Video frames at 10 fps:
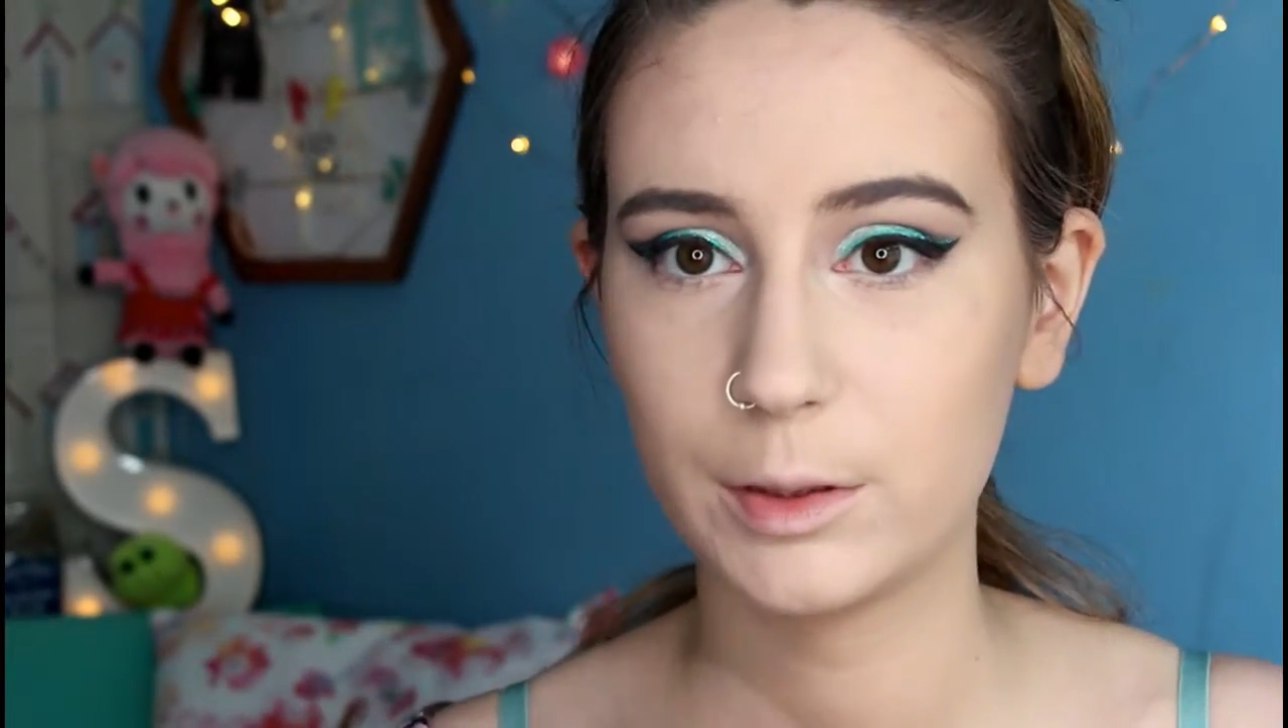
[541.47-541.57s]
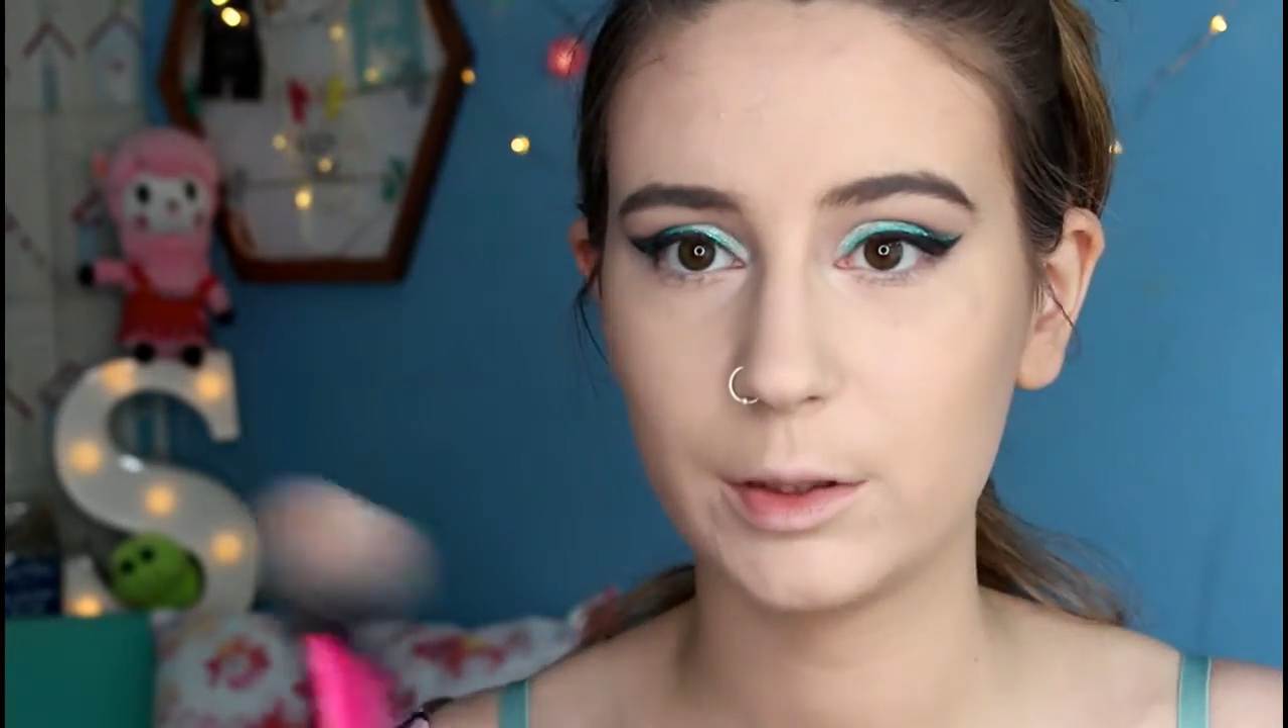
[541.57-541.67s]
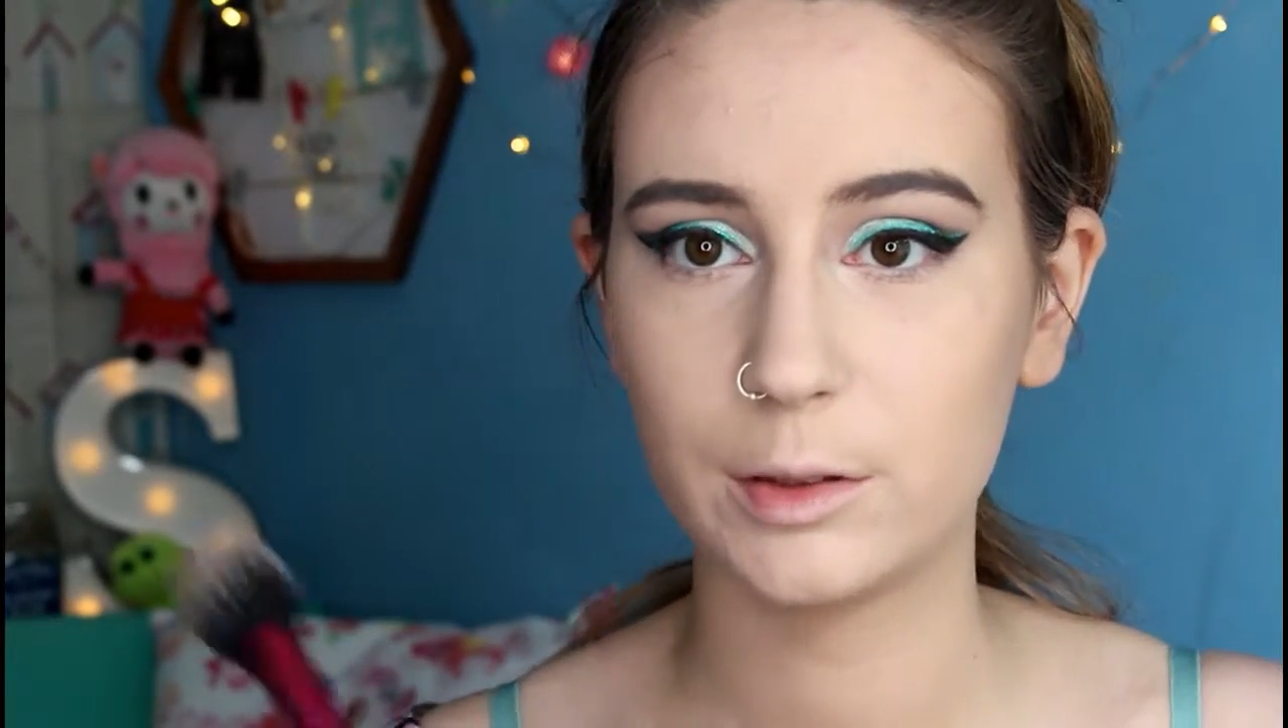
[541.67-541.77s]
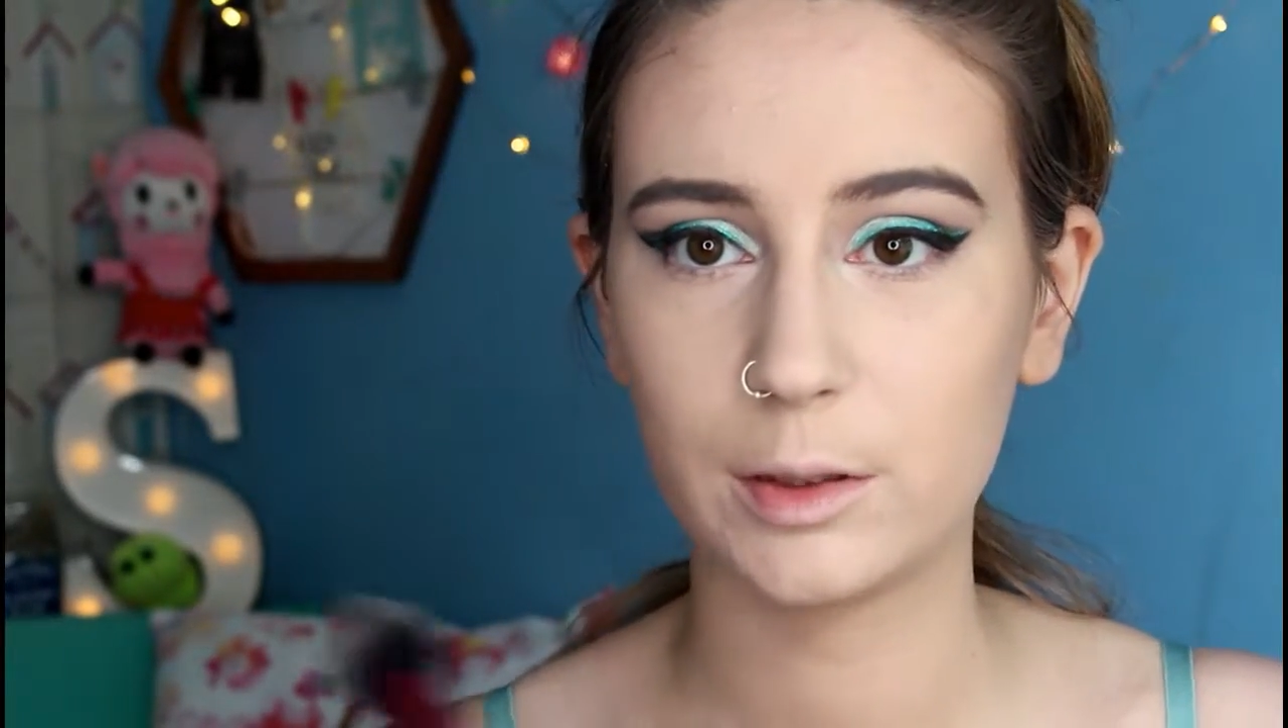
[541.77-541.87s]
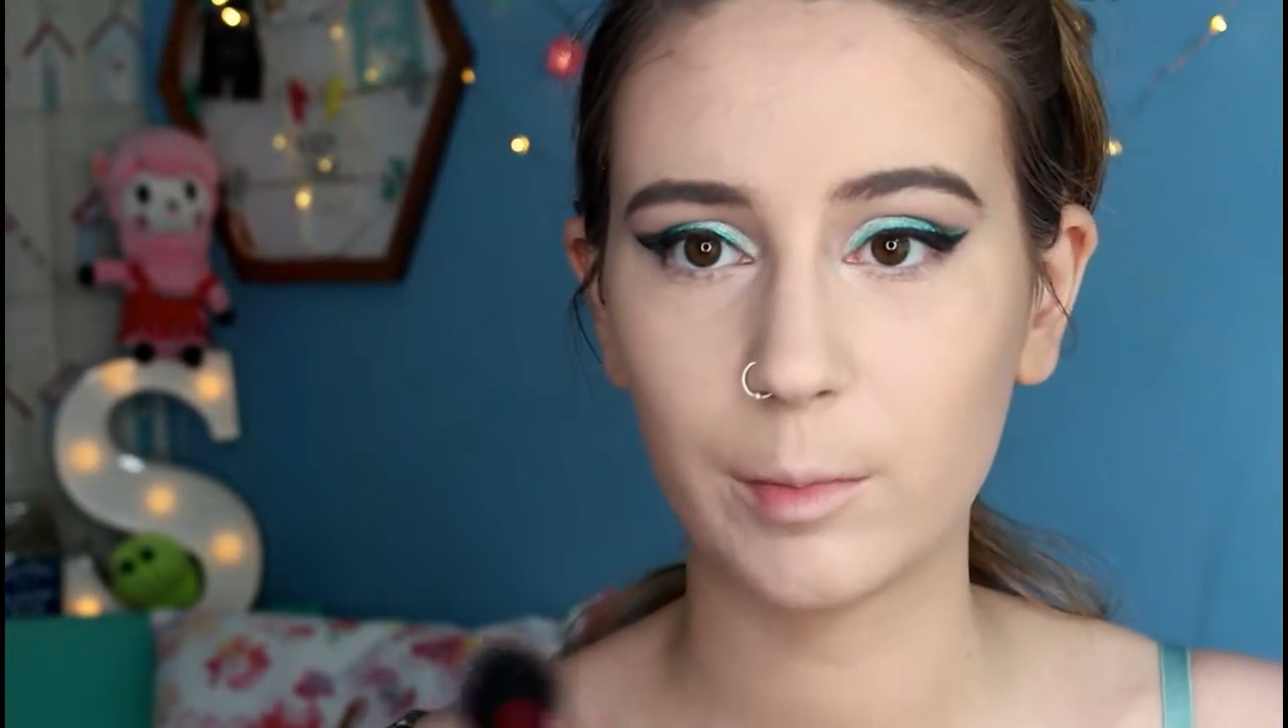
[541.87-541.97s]

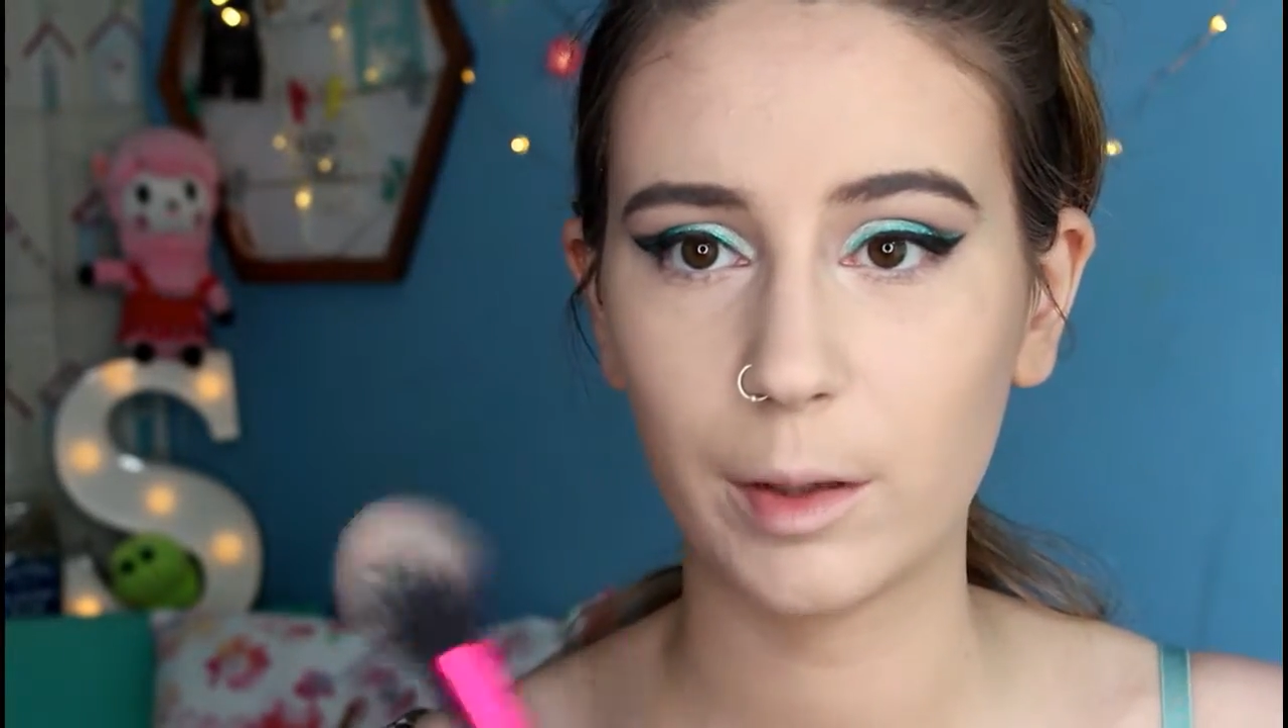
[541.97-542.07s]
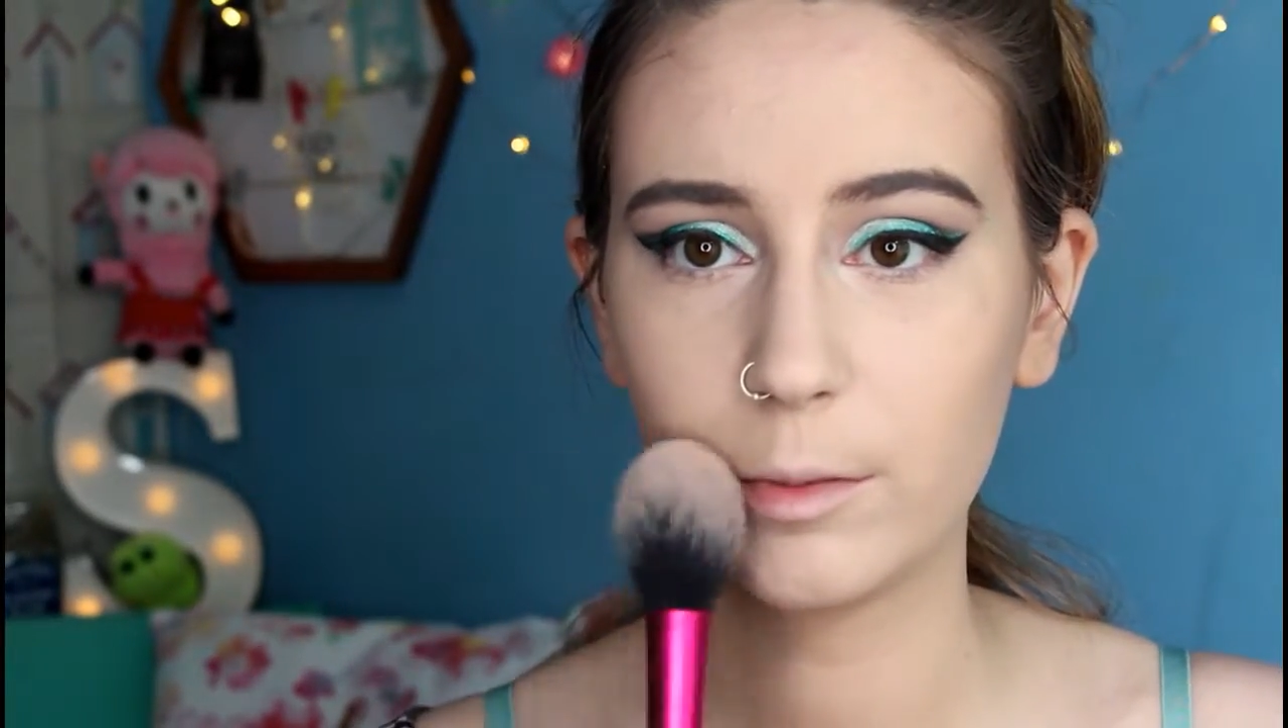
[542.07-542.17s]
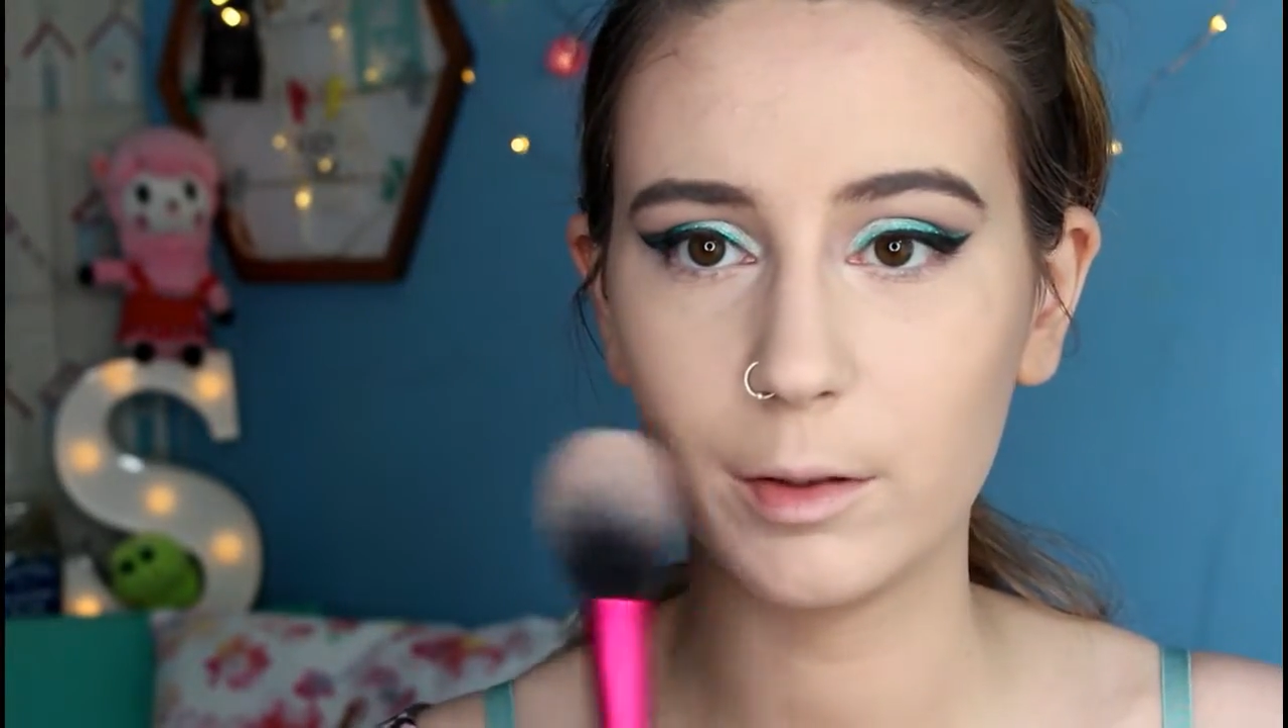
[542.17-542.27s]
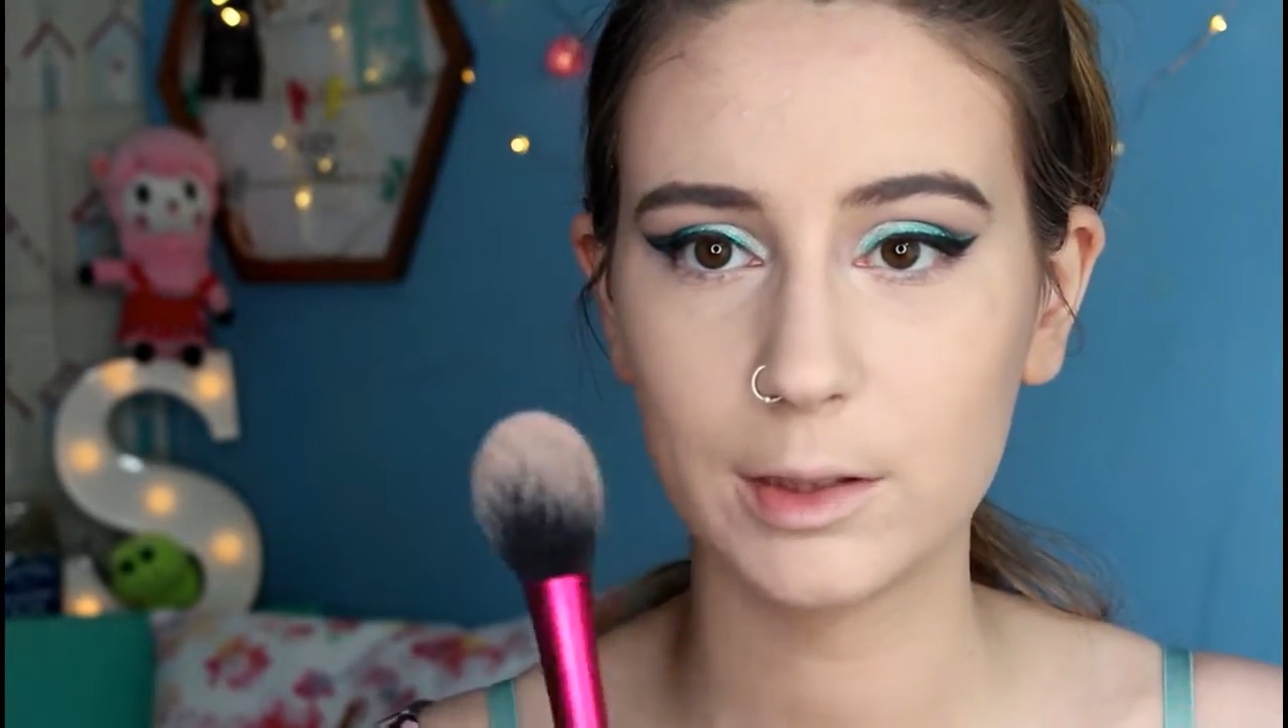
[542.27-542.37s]
using my Real